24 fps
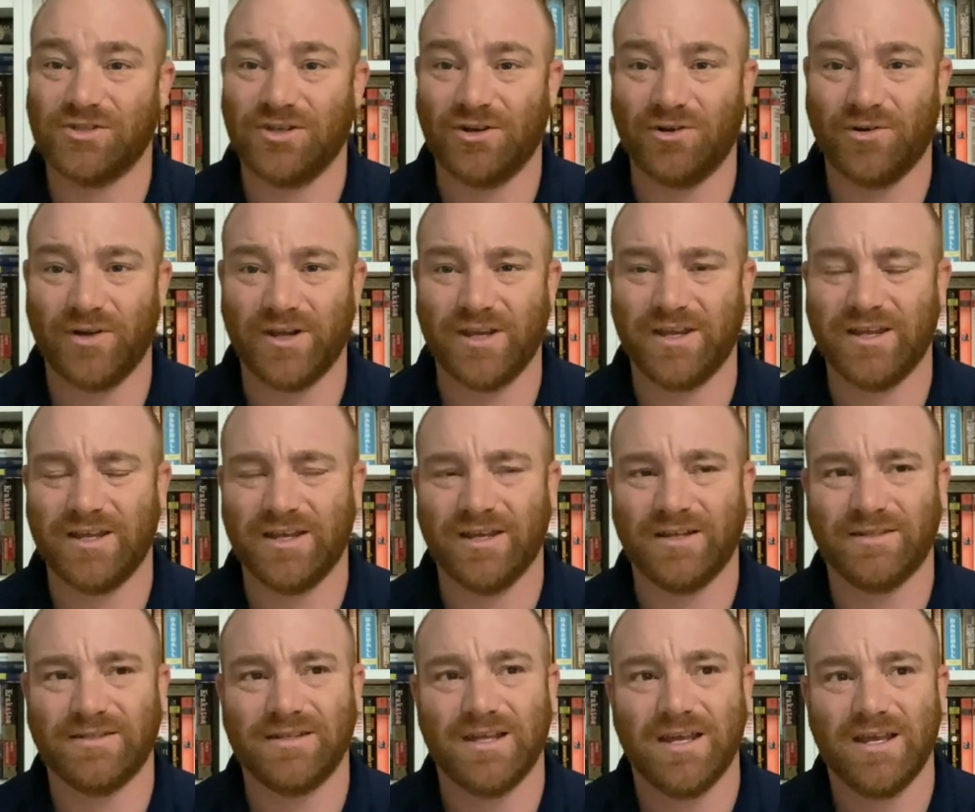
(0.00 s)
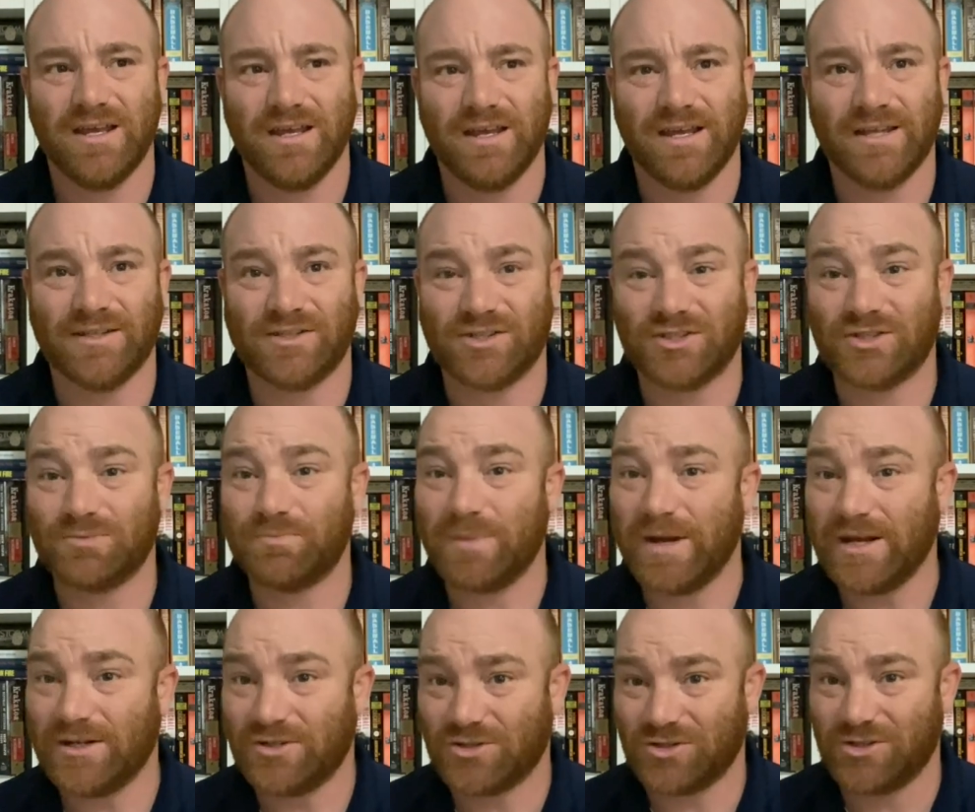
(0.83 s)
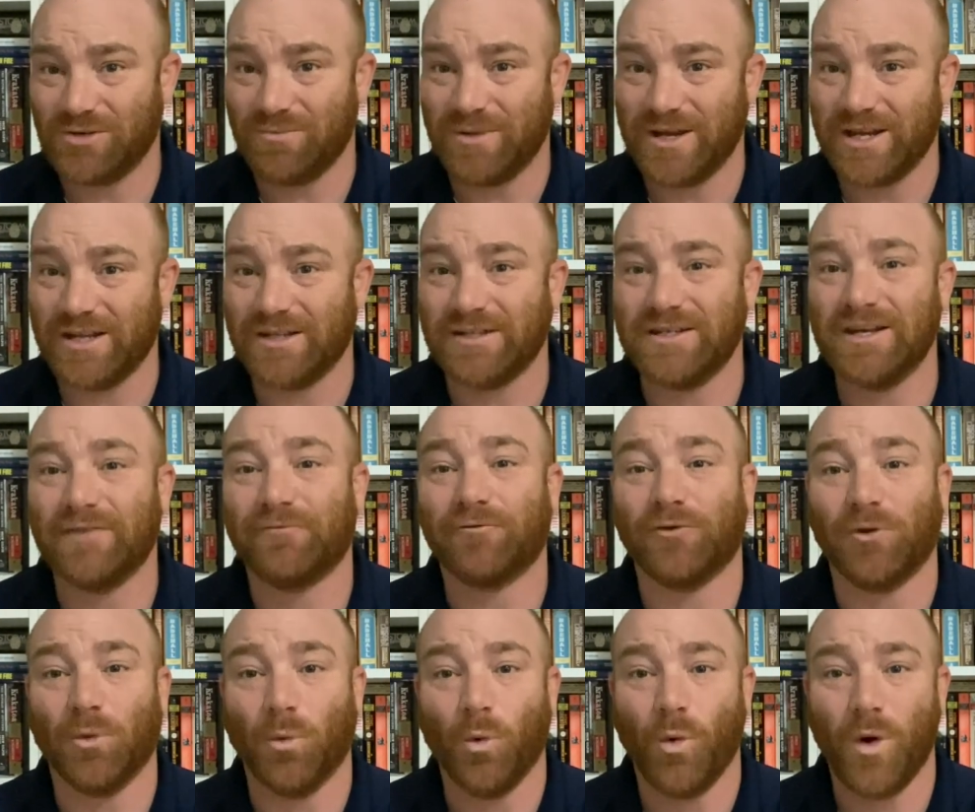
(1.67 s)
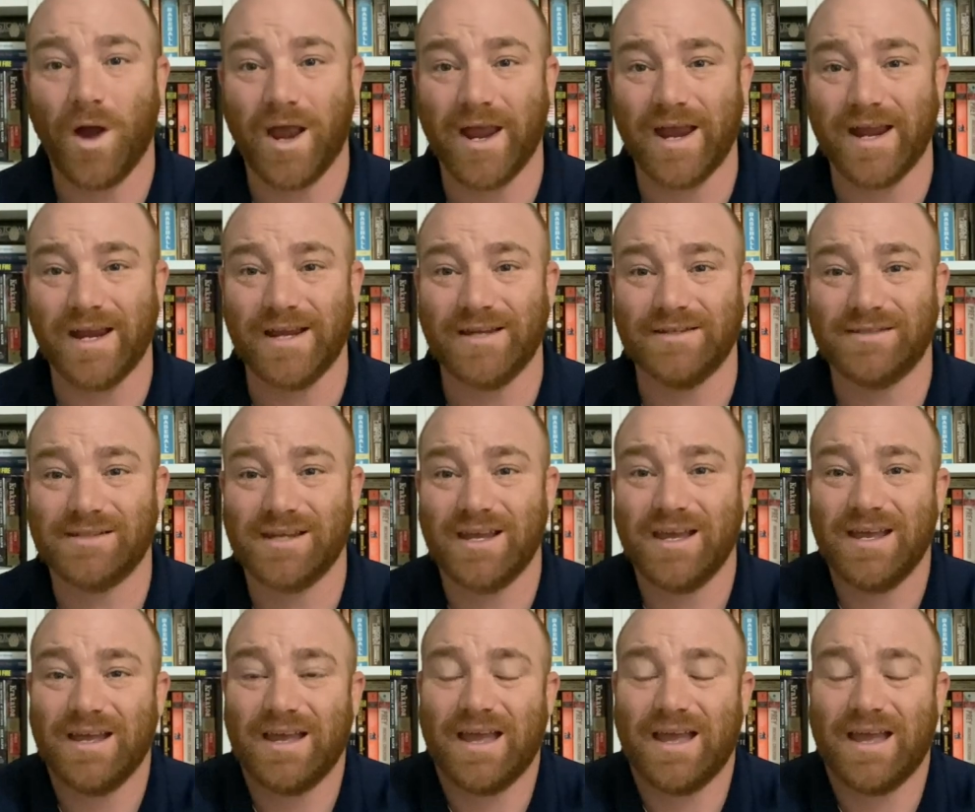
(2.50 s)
You know, it it, it speaks to me in different ways.